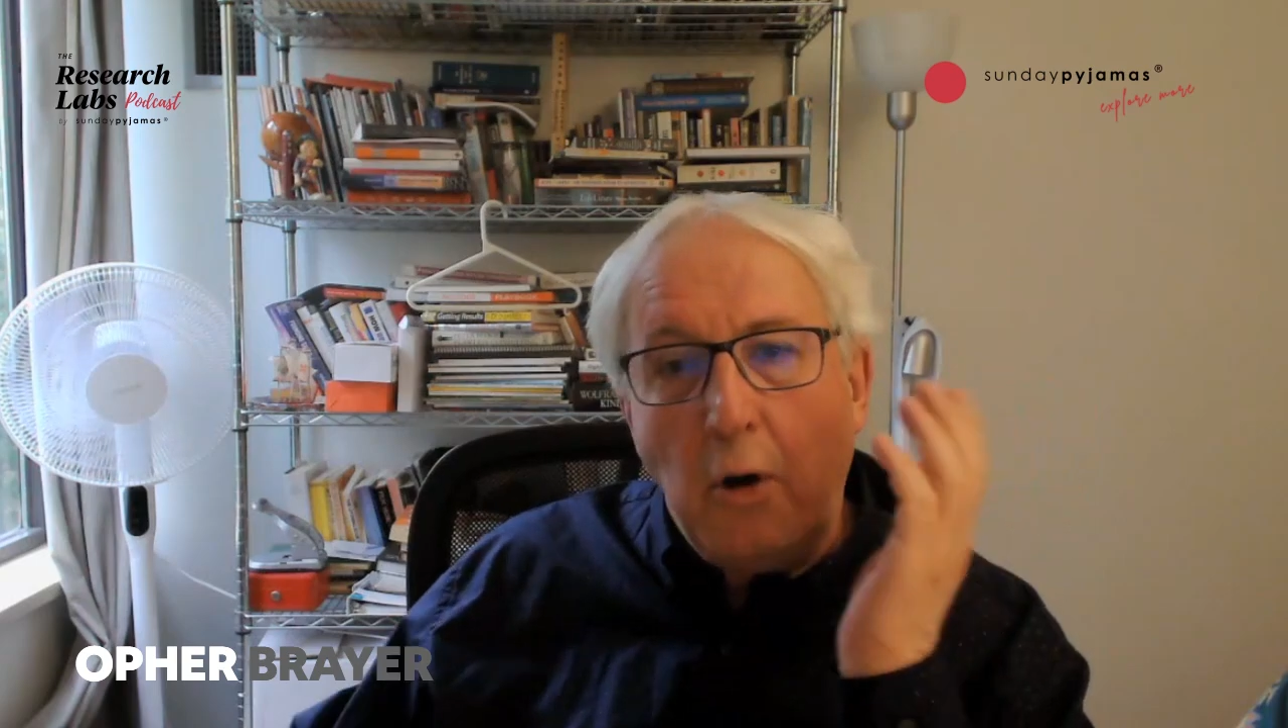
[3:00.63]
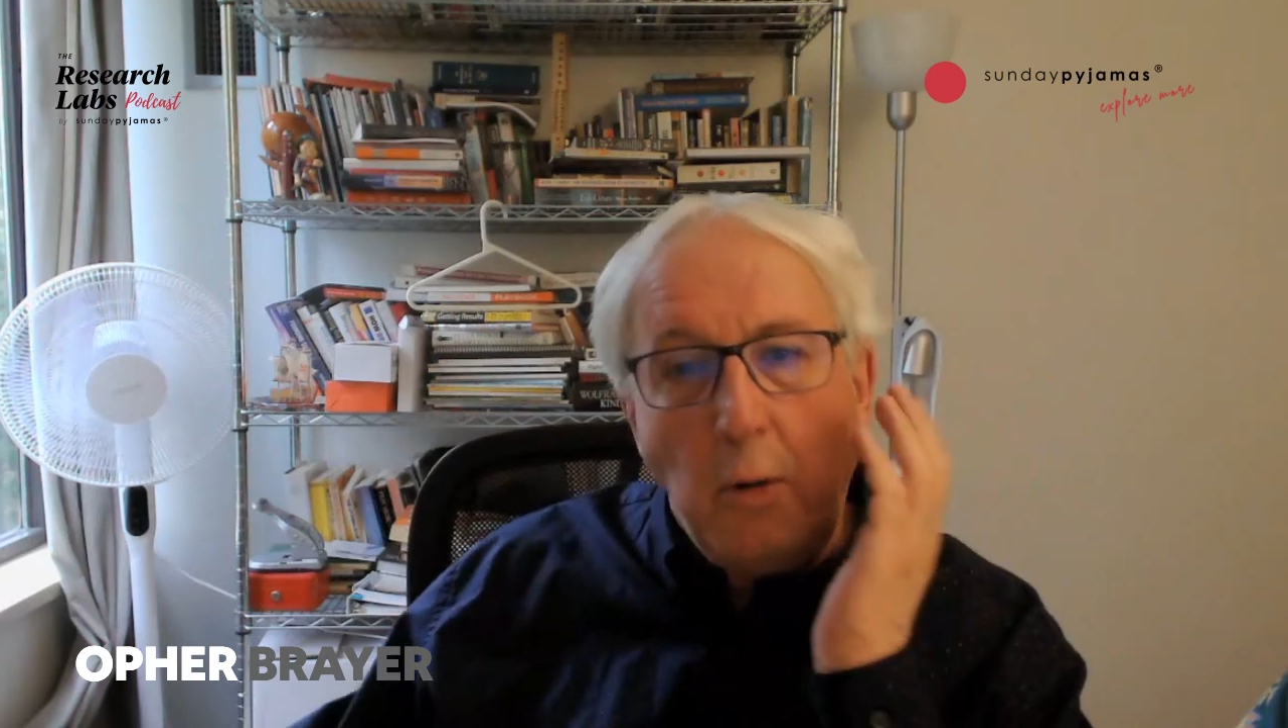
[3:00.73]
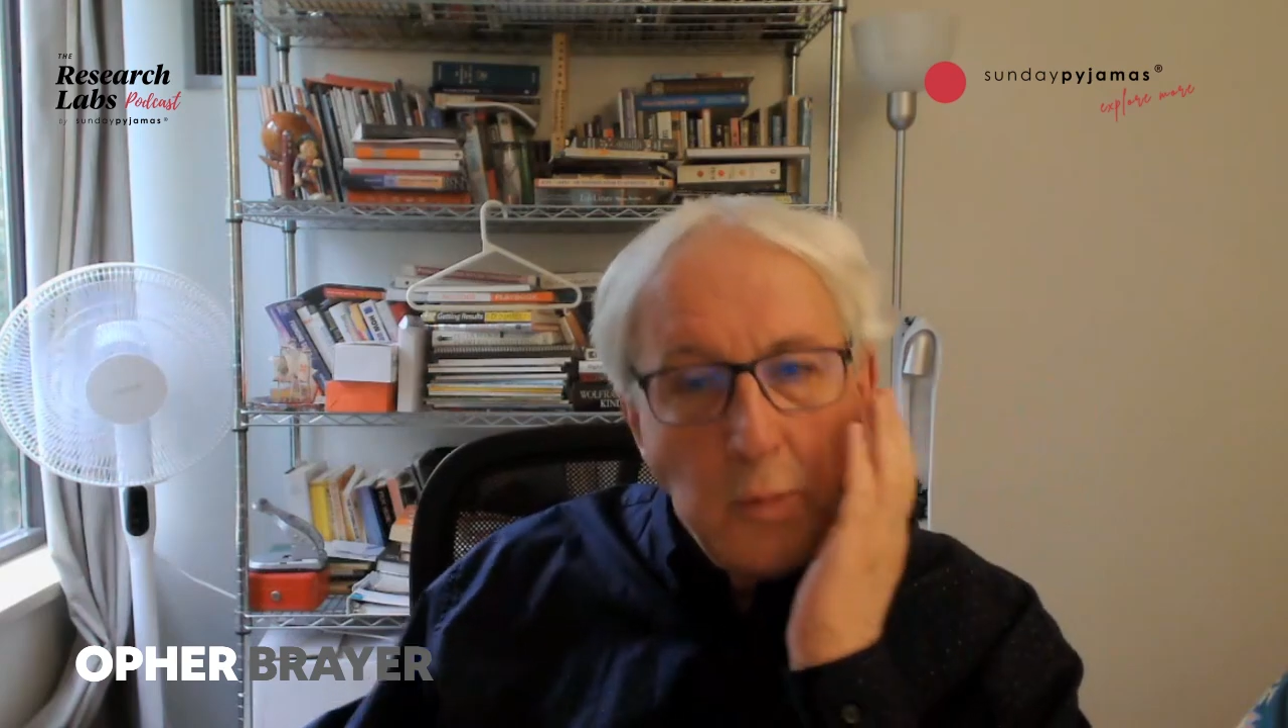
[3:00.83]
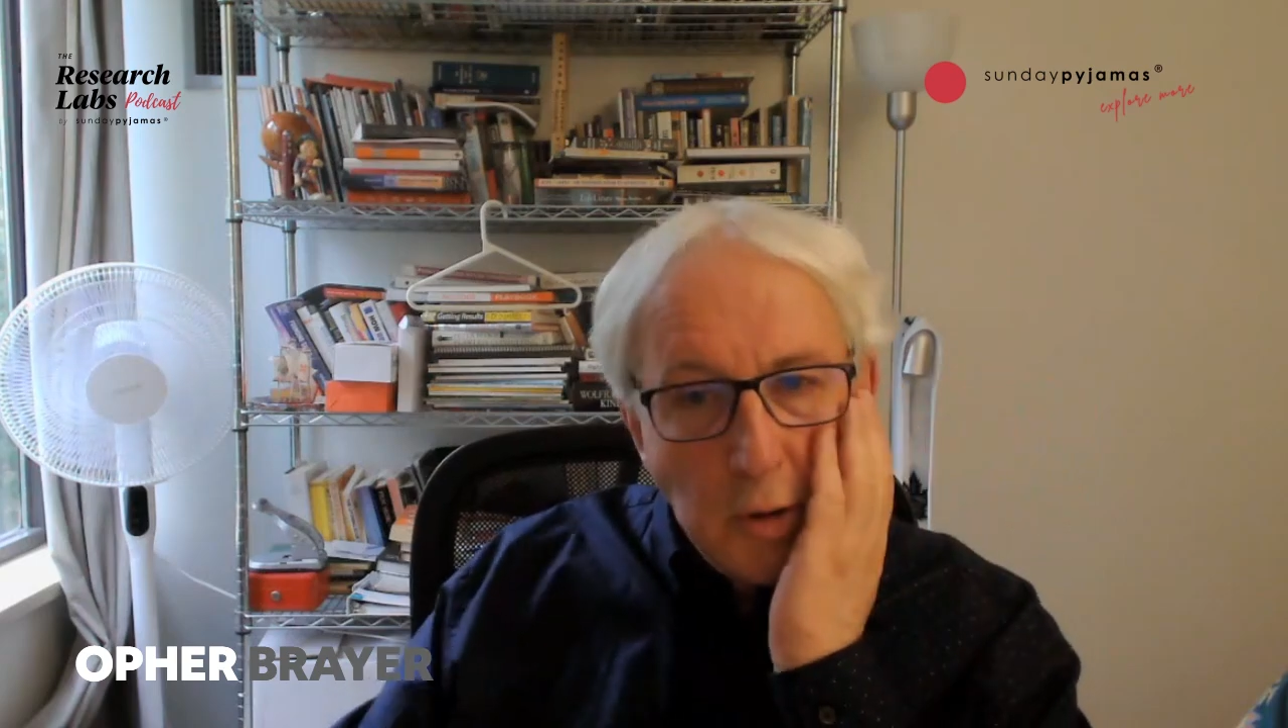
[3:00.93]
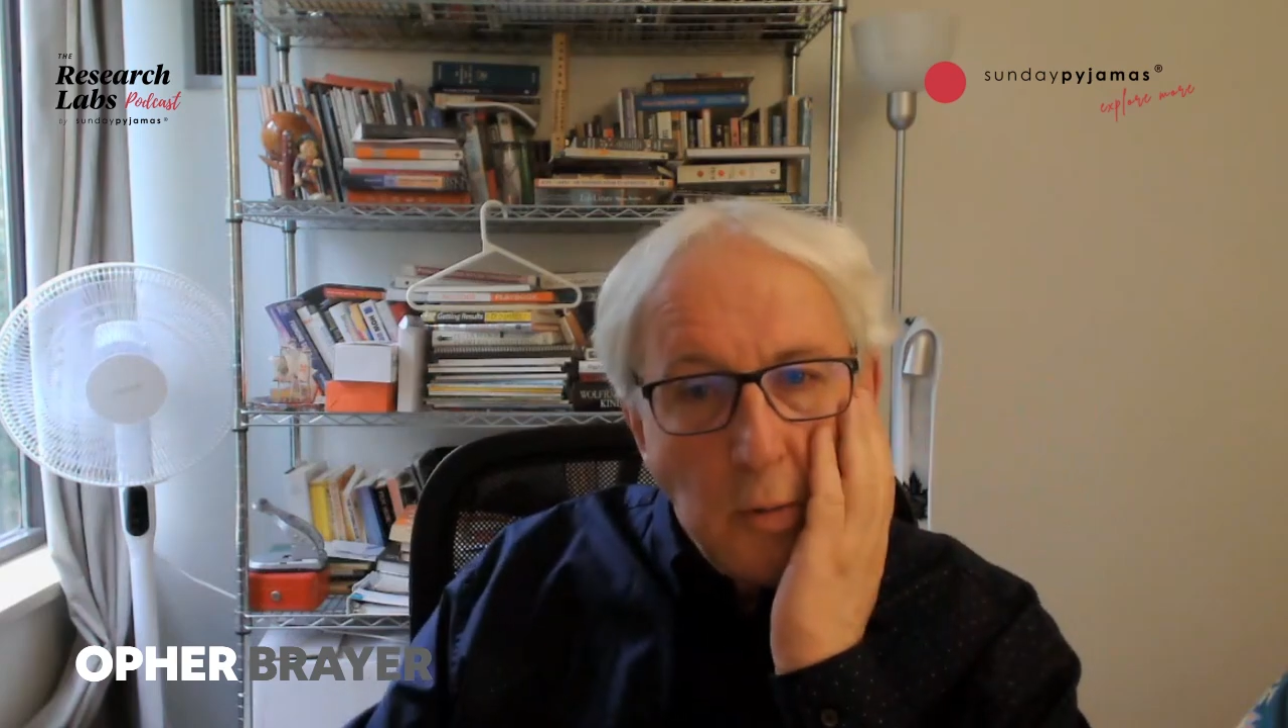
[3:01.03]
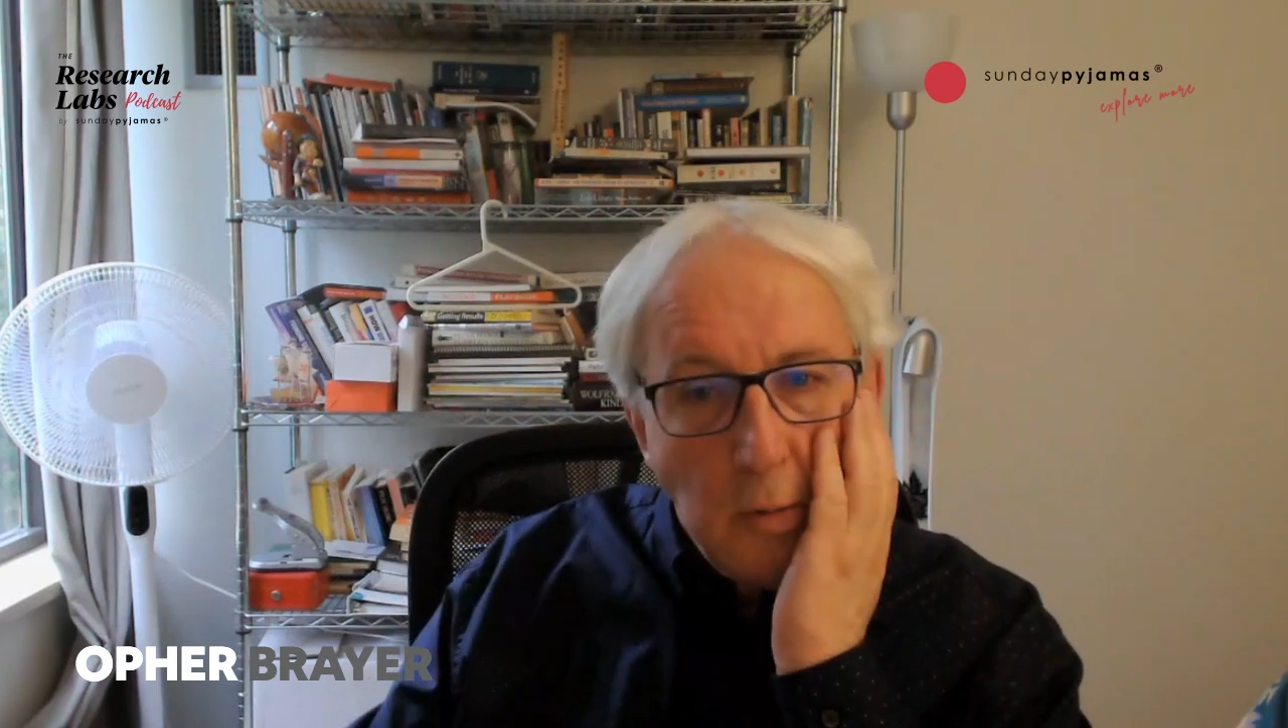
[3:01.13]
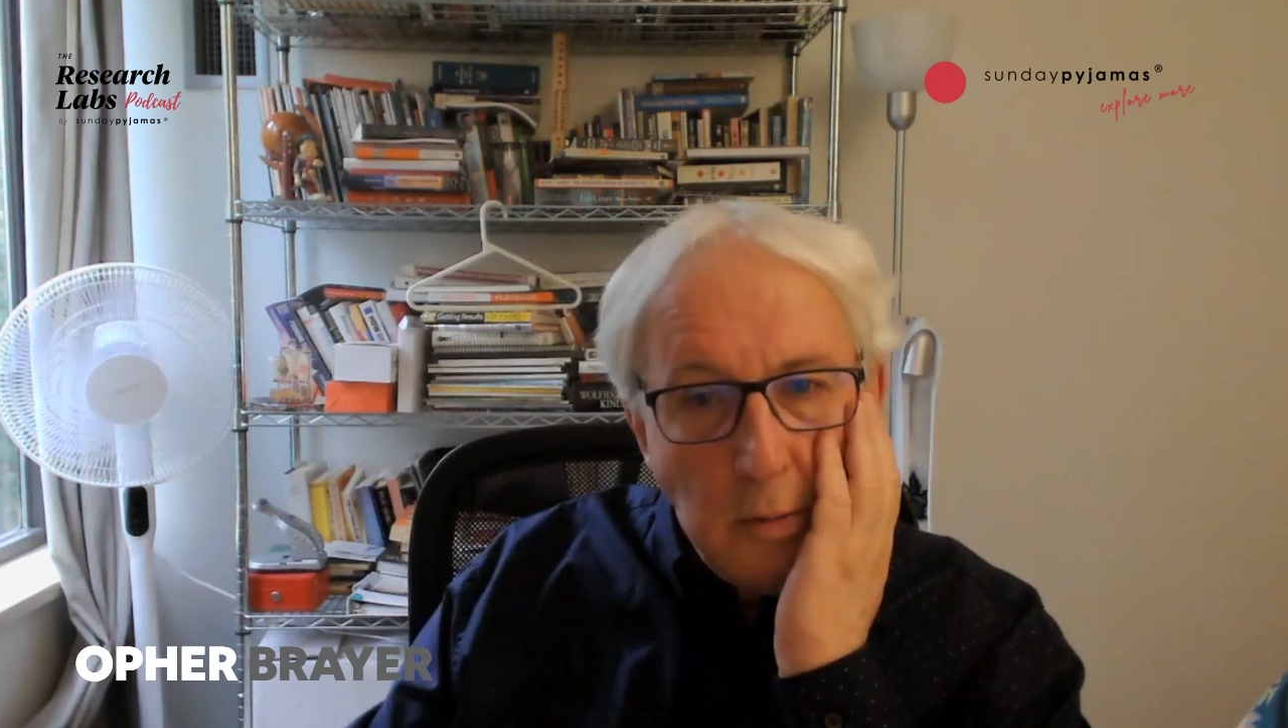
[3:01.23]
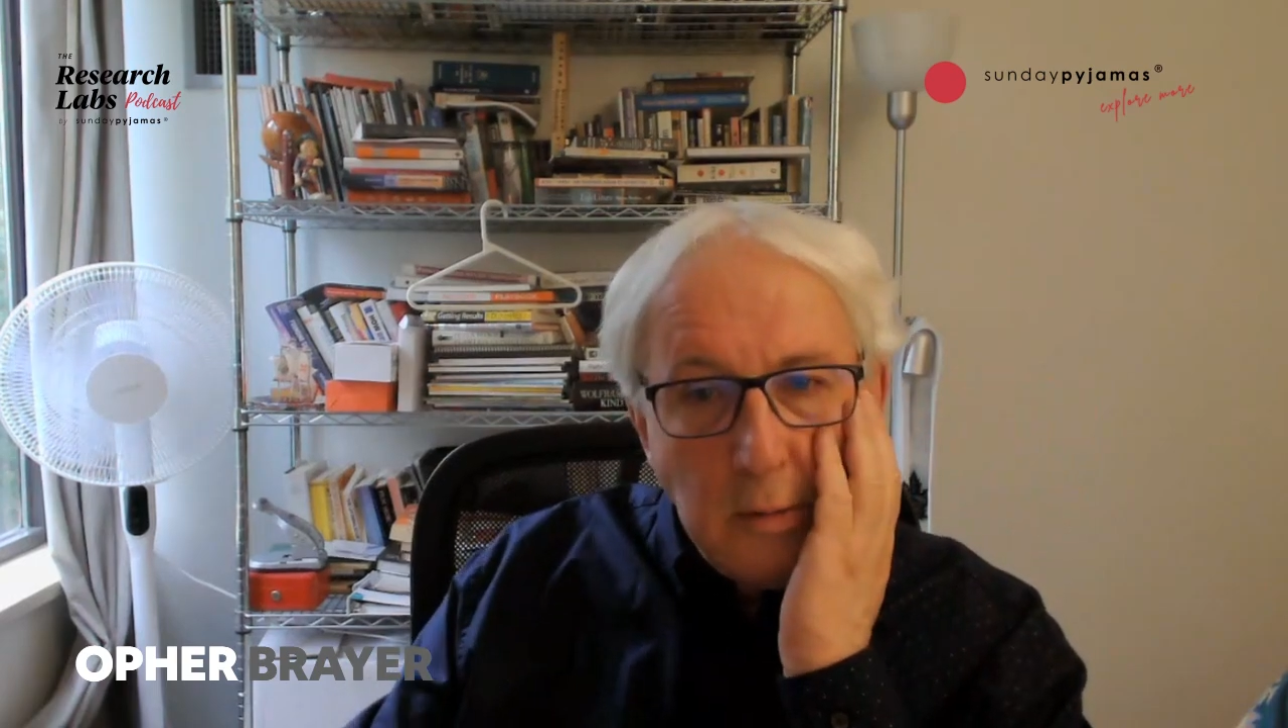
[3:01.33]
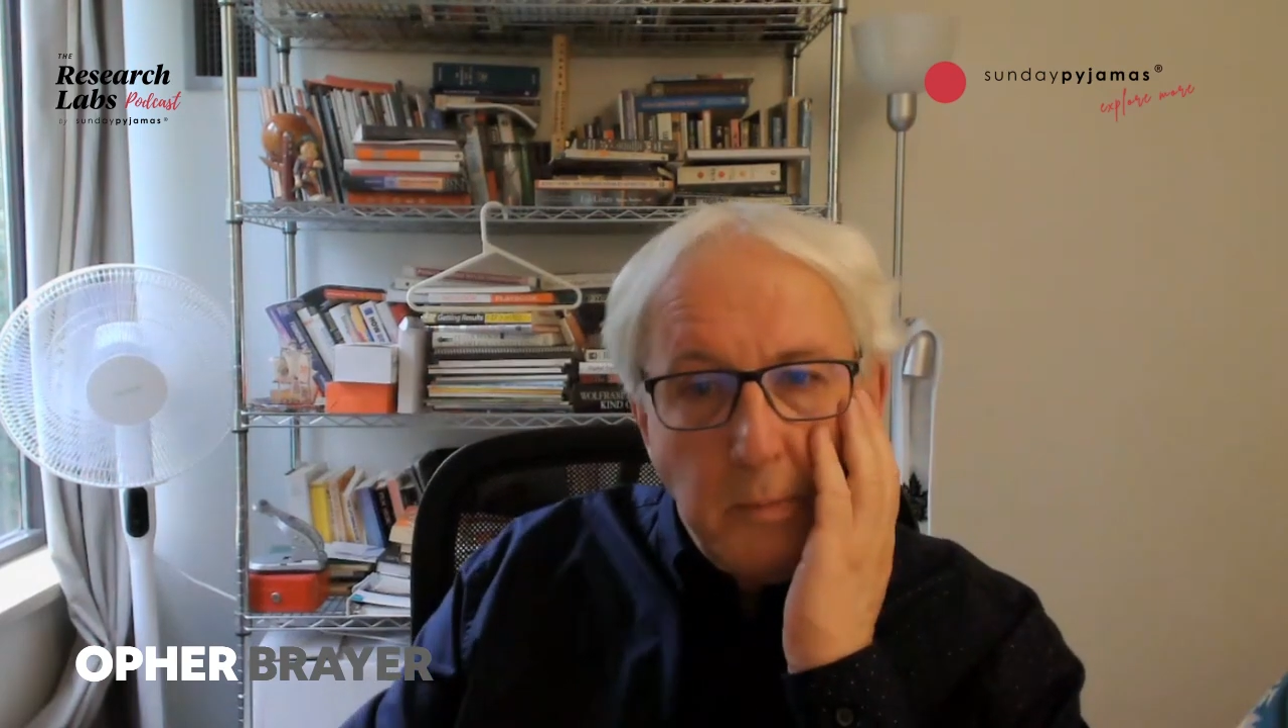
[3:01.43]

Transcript: homeschooled